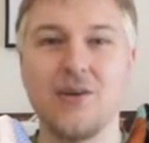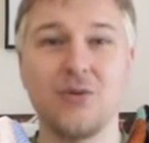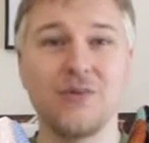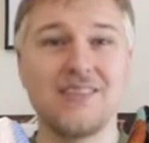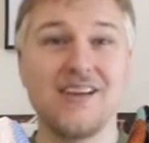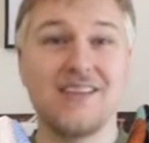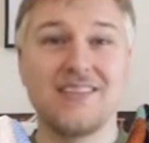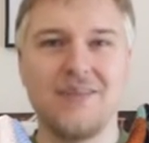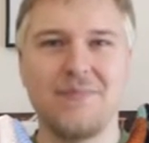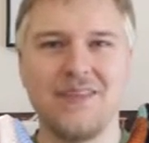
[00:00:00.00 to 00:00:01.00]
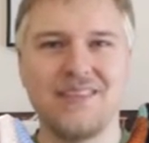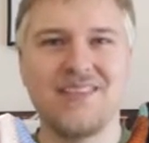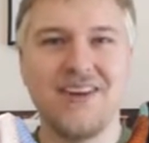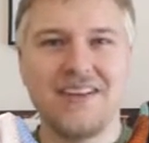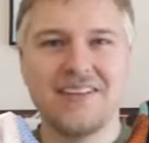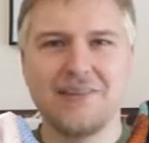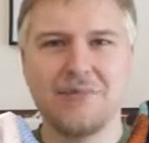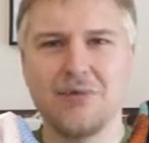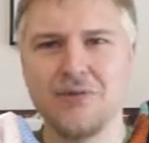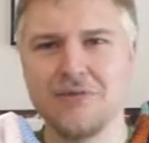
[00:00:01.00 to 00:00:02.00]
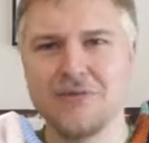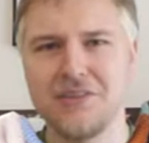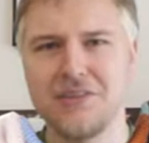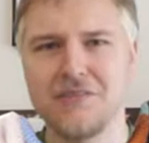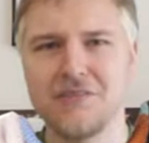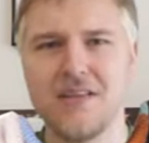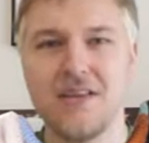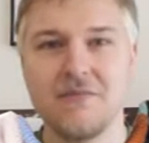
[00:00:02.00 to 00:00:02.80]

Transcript: all tucked up in a tight little ball of nerves,